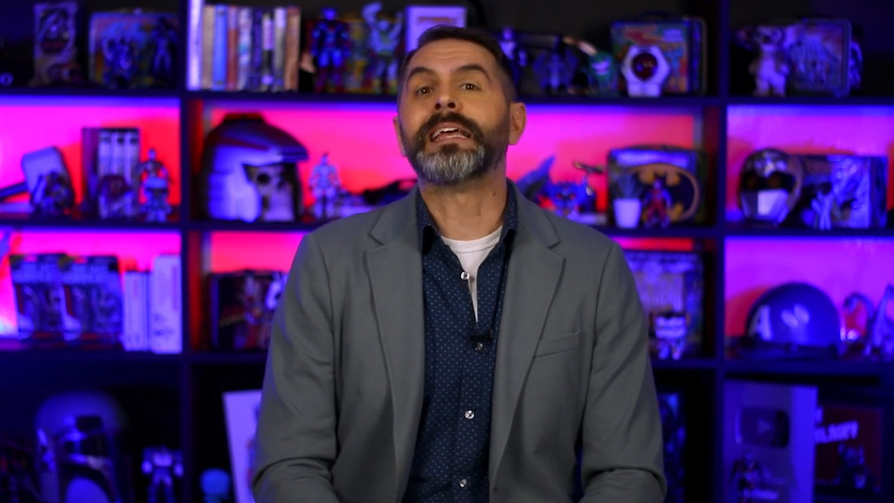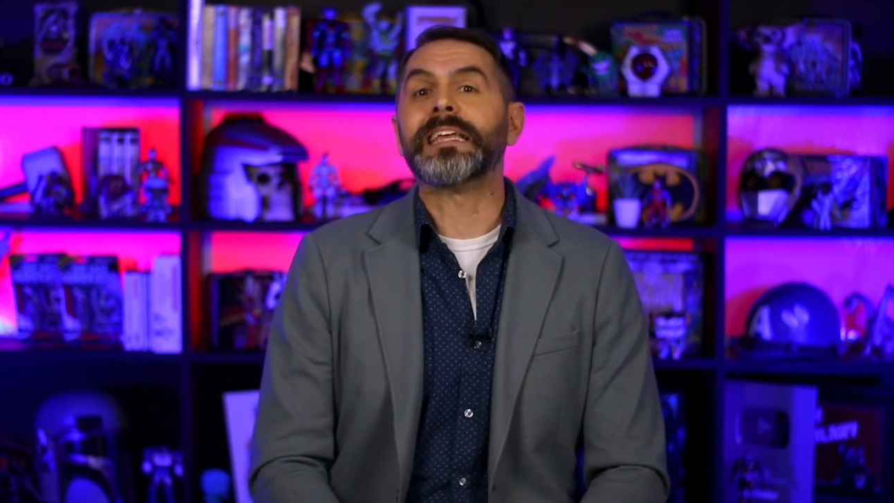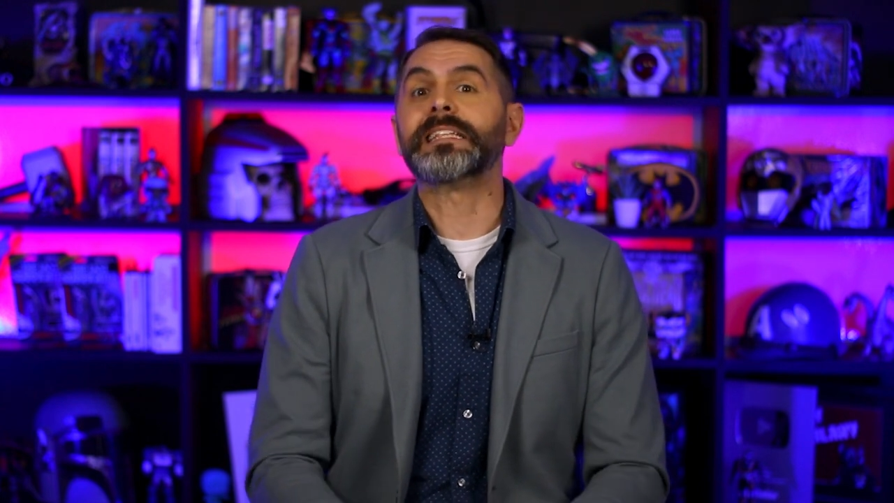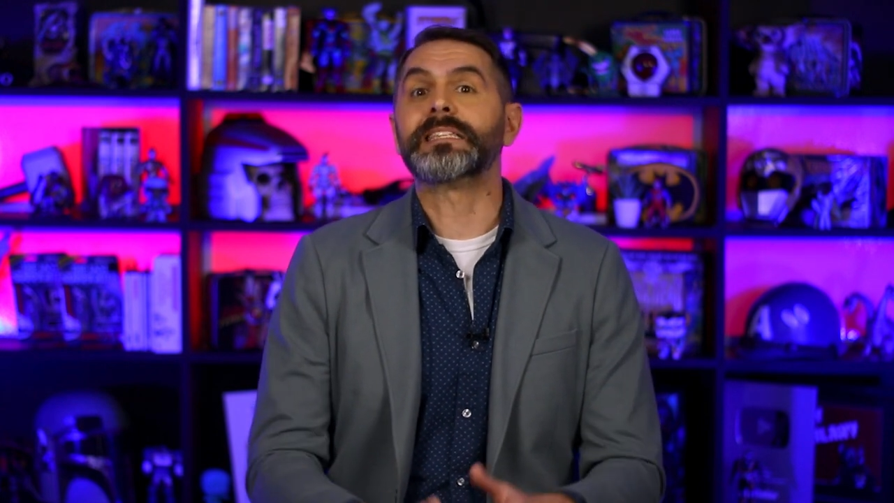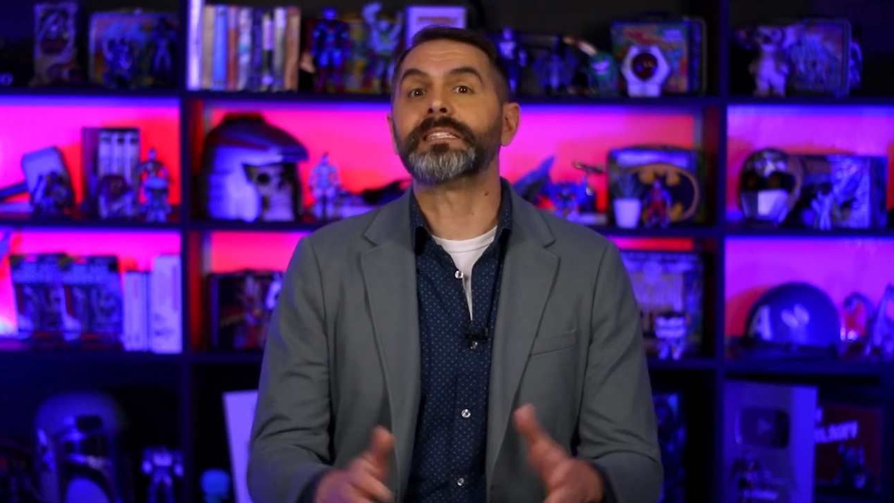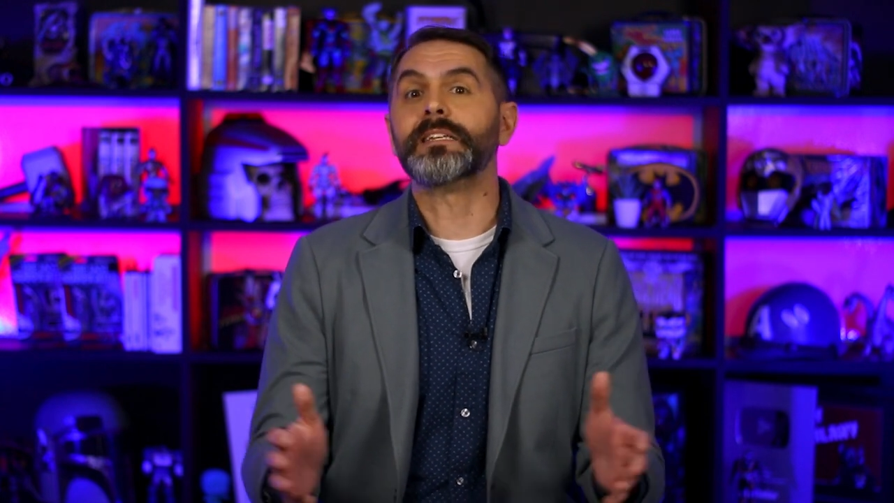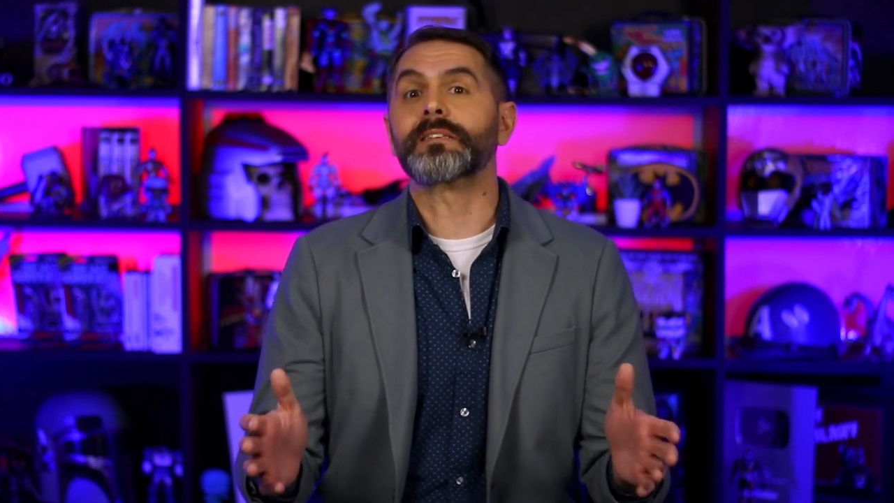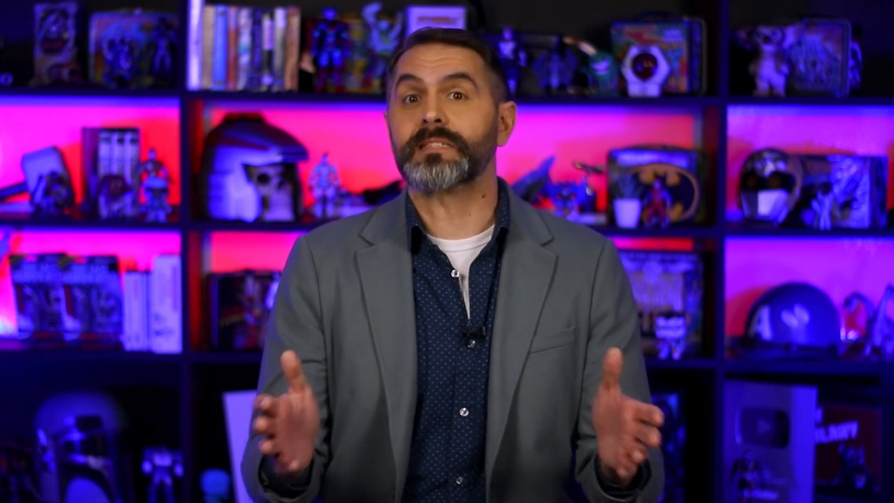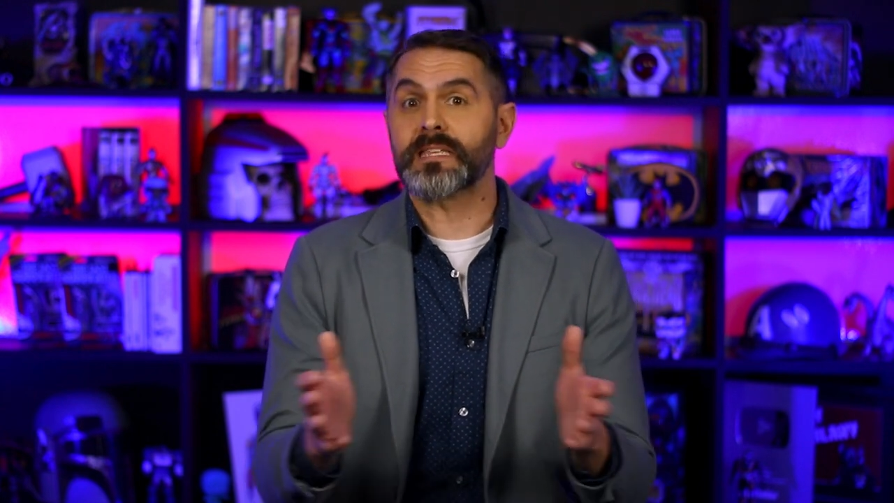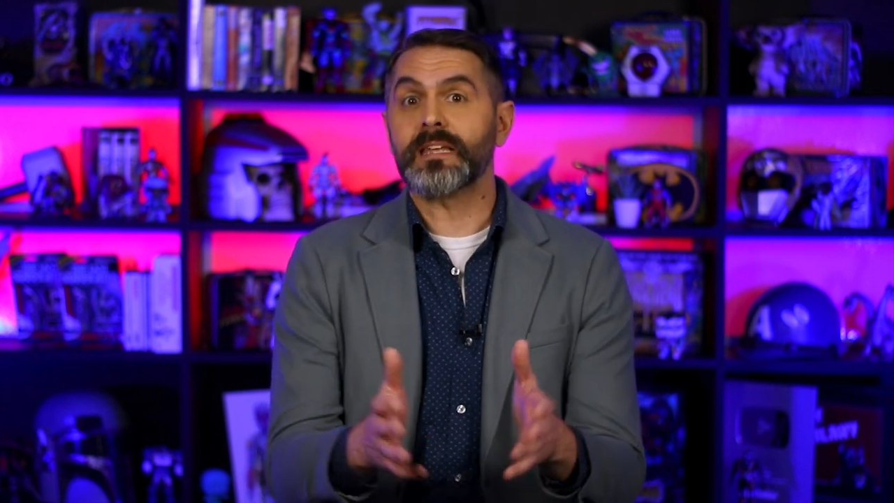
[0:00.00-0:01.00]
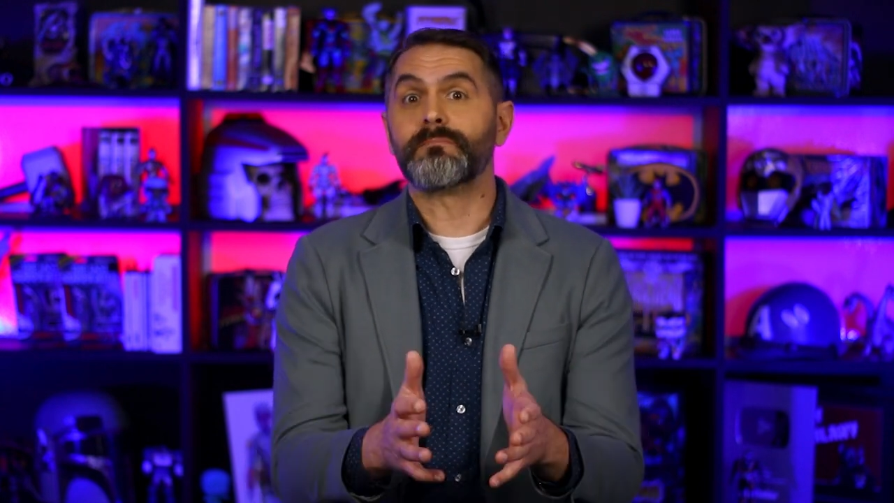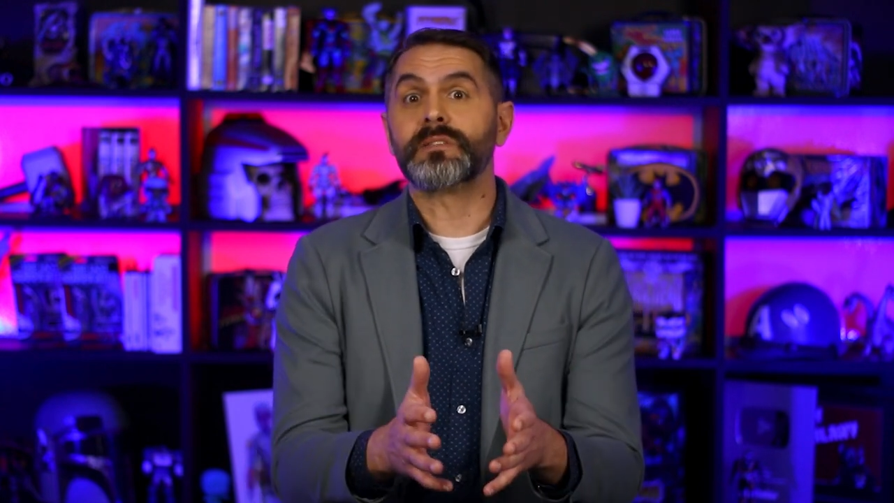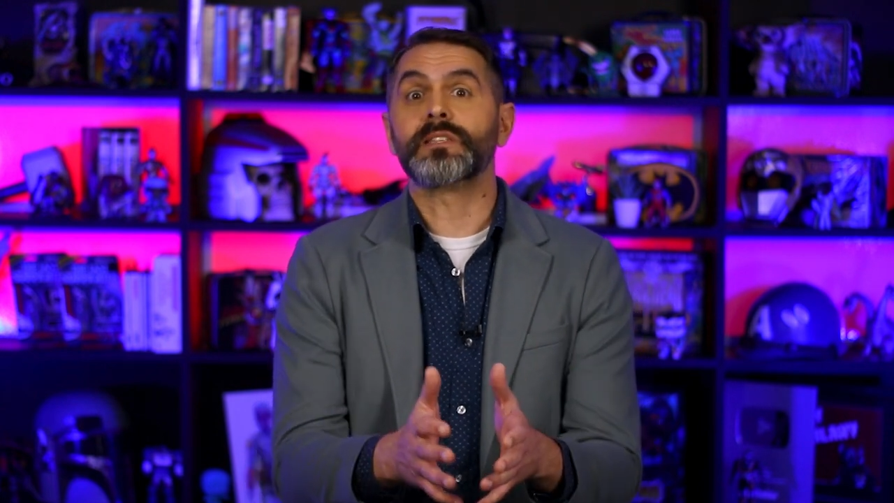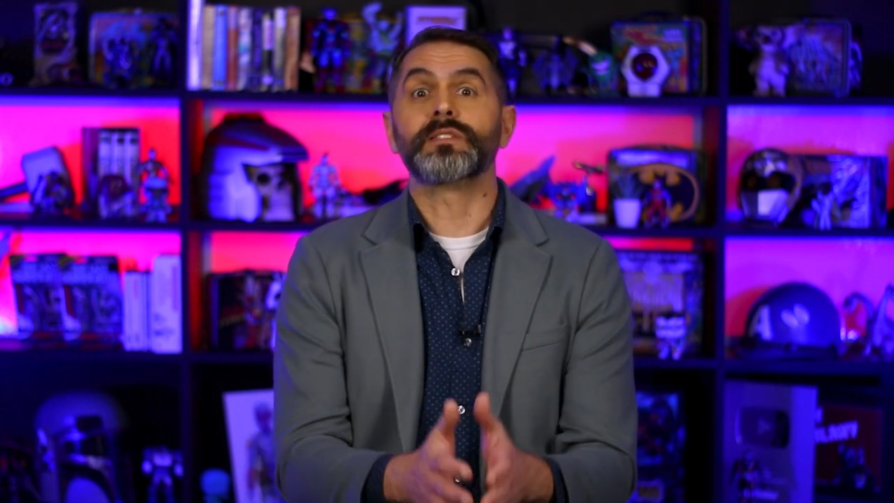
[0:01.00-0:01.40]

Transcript: it still seems